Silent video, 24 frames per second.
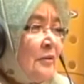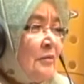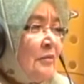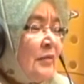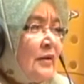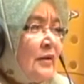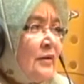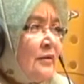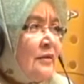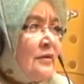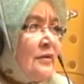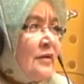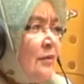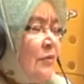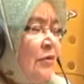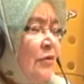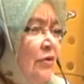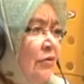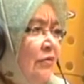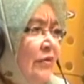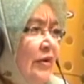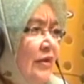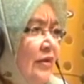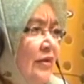But
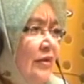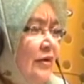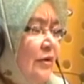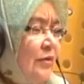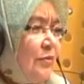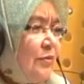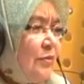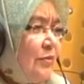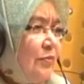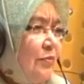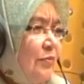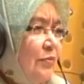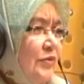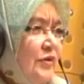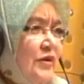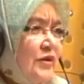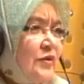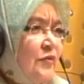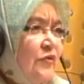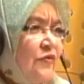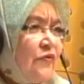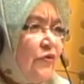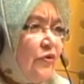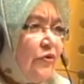somehow or rather,
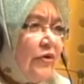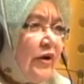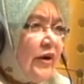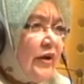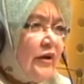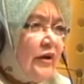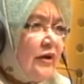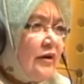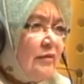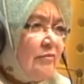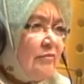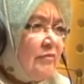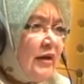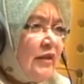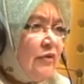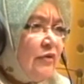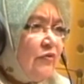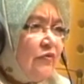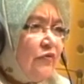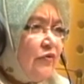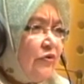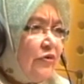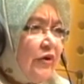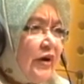just before Raya, a month
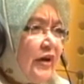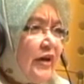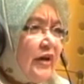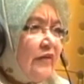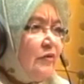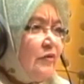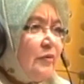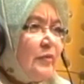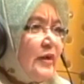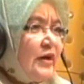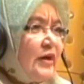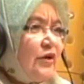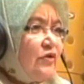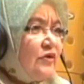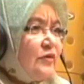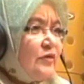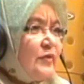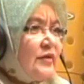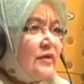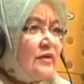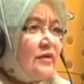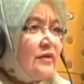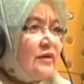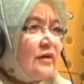before Raya, everybody goes
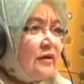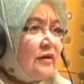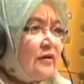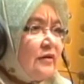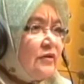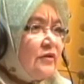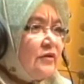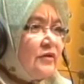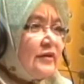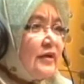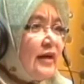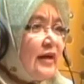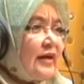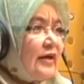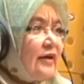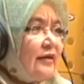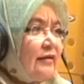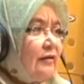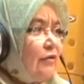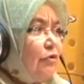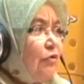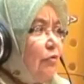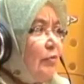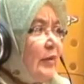berserk. It's like,
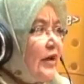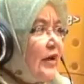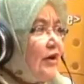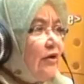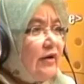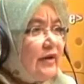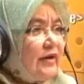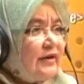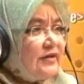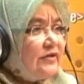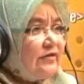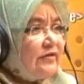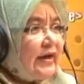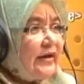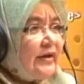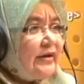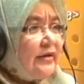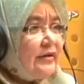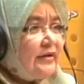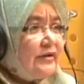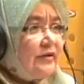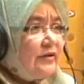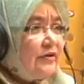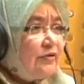oh my God, it's
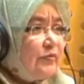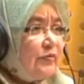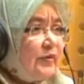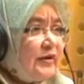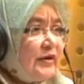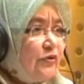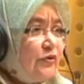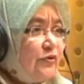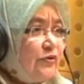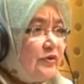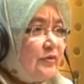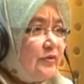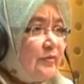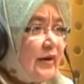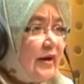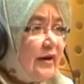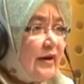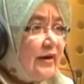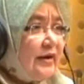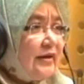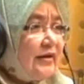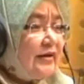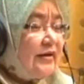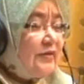Raya, nobody knows
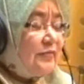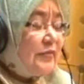about it.